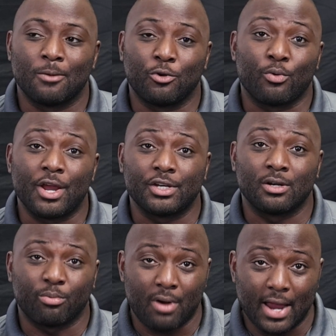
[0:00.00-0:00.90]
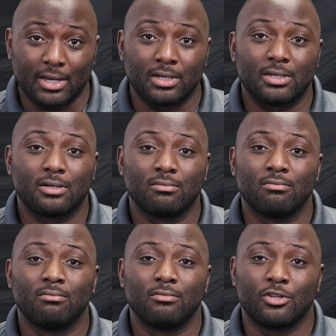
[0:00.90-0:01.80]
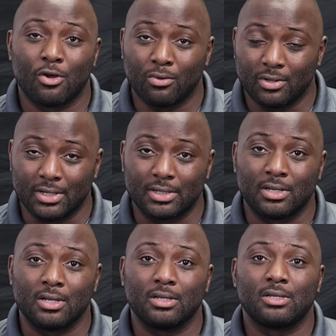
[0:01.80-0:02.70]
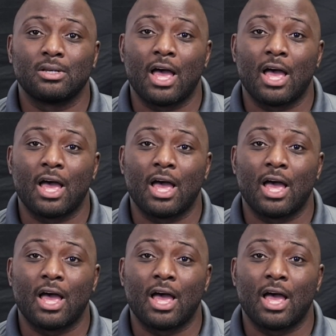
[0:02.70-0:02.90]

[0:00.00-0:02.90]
duration of practice, total distance,